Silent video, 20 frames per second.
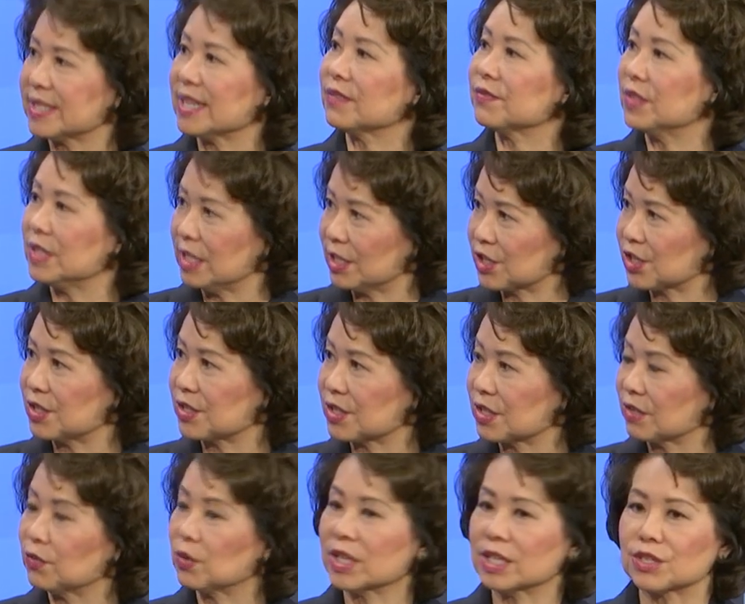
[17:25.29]

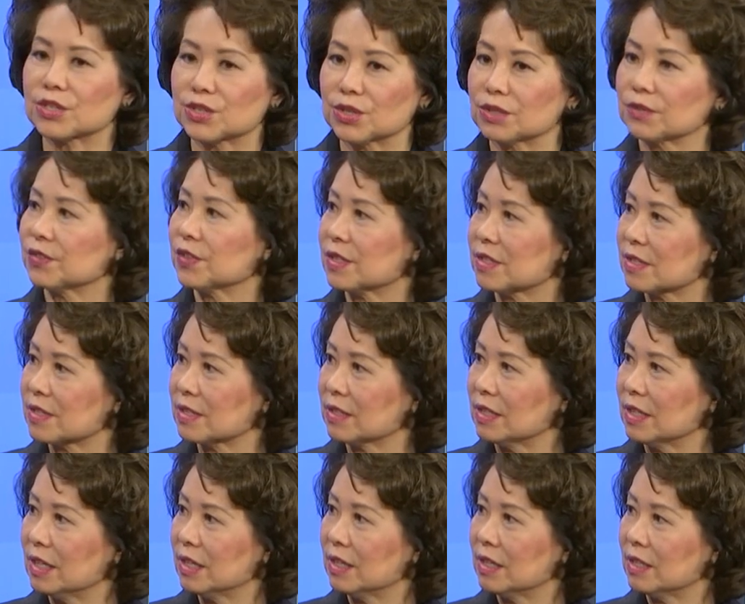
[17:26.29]
definitions of what a surface
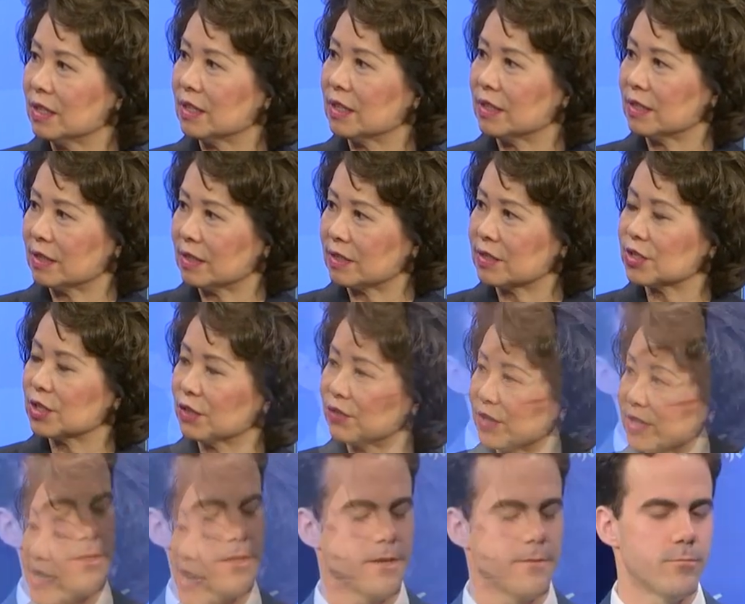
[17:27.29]
So you're saying, uh, for
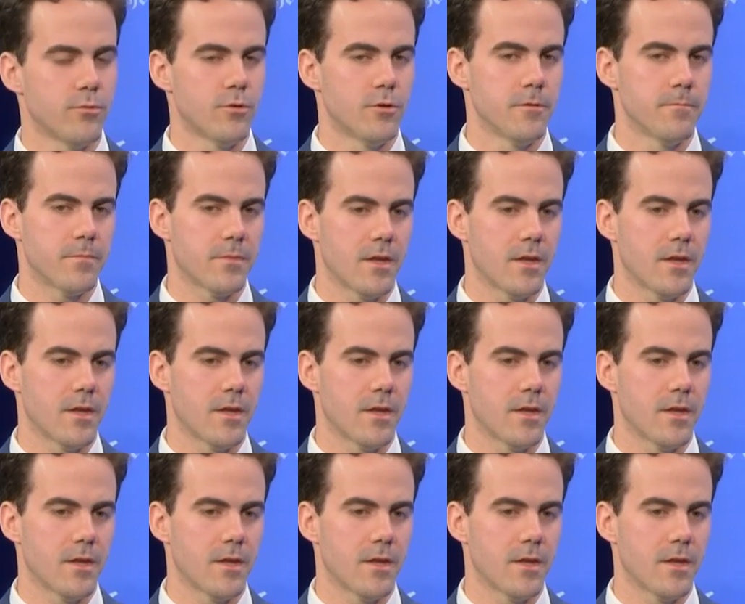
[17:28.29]
example,